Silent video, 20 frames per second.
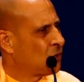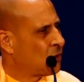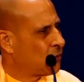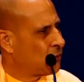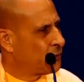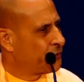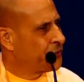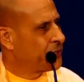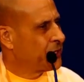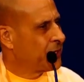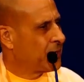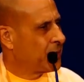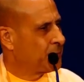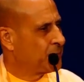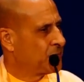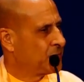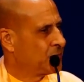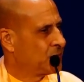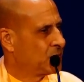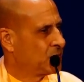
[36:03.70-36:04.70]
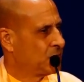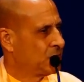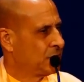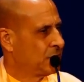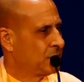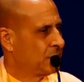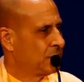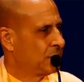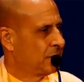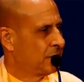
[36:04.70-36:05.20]
will hold it up,
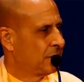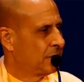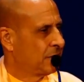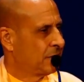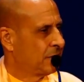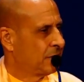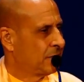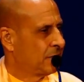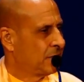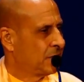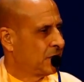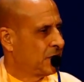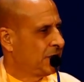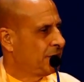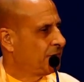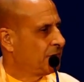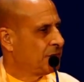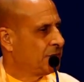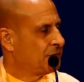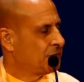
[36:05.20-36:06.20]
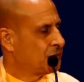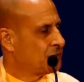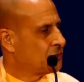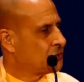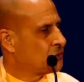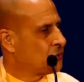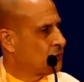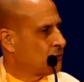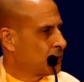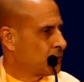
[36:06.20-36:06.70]
even in the
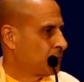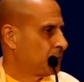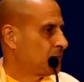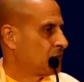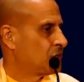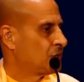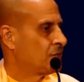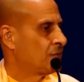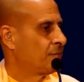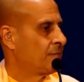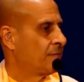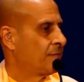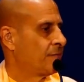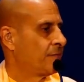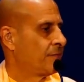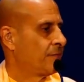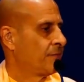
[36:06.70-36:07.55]
storms.